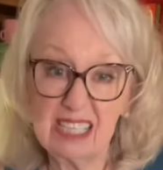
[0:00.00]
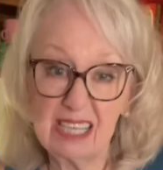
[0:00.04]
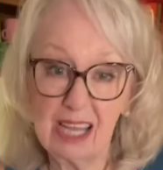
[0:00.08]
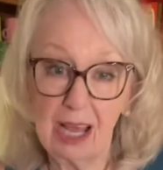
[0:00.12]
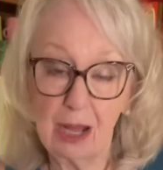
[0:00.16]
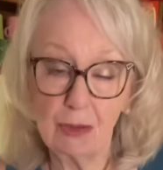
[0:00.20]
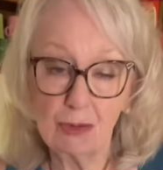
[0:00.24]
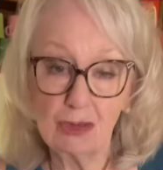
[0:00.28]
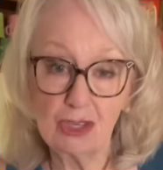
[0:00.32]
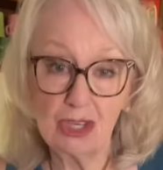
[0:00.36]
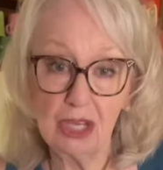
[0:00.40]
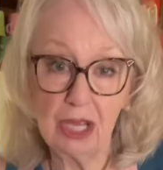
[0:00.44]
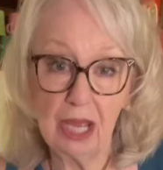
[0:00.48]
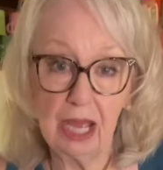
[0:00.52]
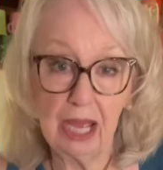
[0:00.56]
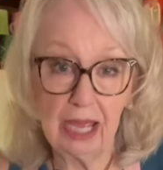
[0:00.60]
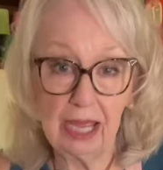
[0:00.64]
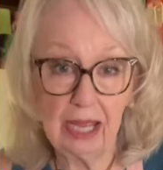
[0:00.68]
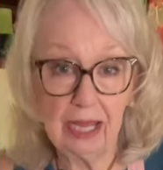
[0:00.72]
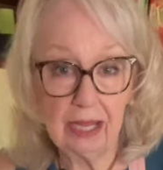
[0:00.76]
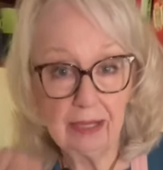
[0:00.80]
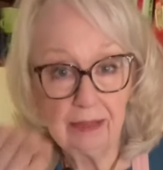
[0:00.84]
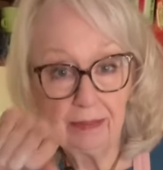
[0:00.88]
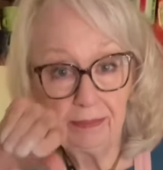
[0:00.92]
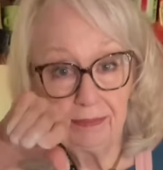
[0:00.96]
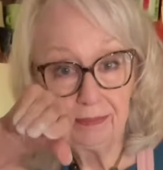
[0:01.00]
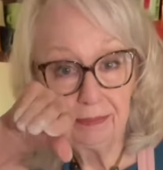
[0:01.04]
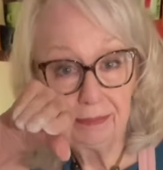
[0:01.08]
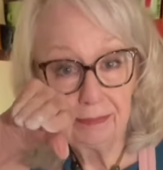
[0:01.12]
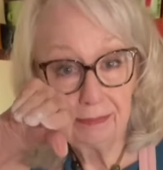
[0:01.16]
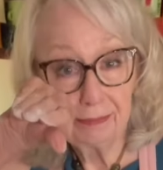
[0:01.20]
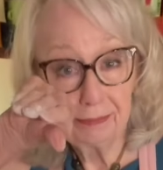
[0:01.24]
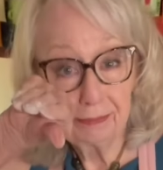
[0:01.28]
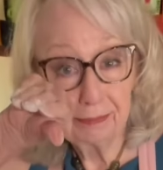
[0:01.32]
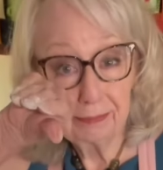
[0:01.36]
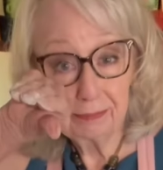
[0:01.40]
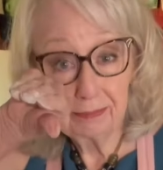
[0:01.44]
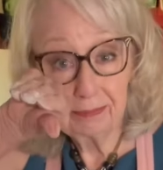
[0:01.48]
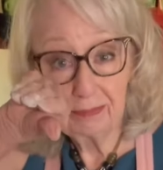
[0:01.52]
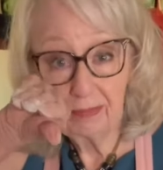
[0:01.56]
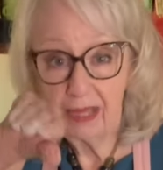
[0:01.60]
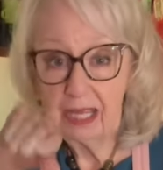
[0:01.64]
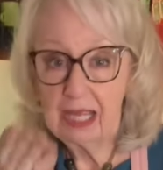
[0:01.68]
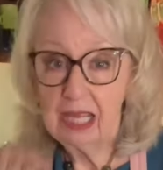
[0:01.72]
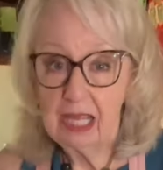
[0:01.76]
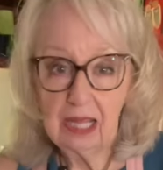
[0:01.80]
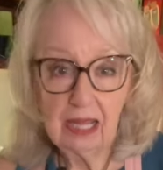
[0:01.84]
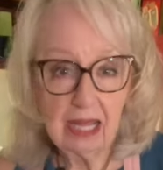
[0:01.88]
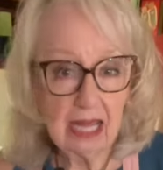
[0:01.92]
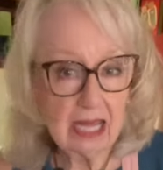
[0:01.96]
all she had.
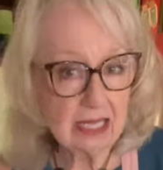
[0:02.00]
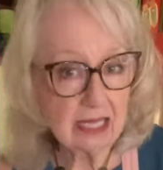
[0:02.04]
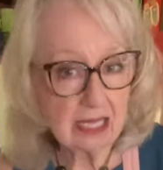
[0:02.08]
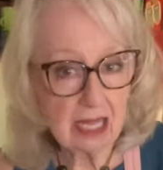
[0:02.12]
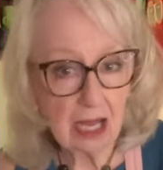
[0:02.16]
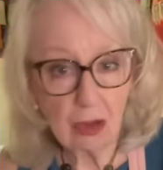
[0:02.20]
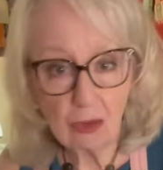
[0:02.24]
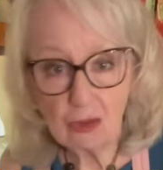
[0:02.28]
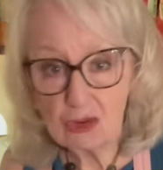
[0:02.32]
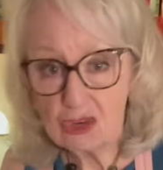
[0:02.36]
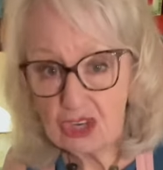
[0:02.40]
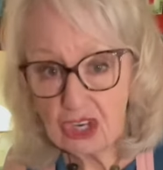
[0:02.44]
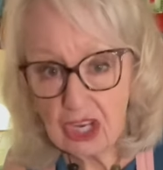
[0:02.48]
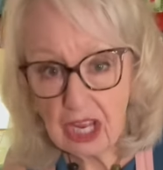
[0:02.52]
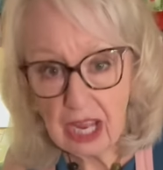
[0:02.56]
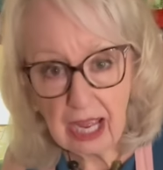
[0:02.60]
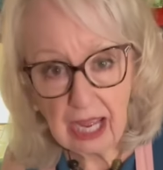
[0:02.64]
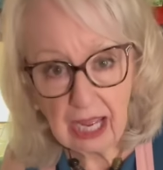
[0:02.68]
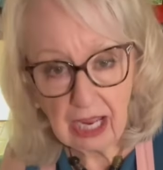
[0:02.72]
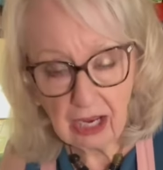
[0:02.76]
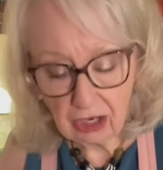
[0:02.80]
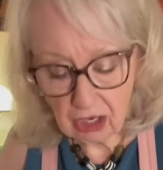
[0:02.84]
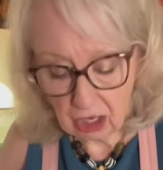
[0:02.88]
That's all she had,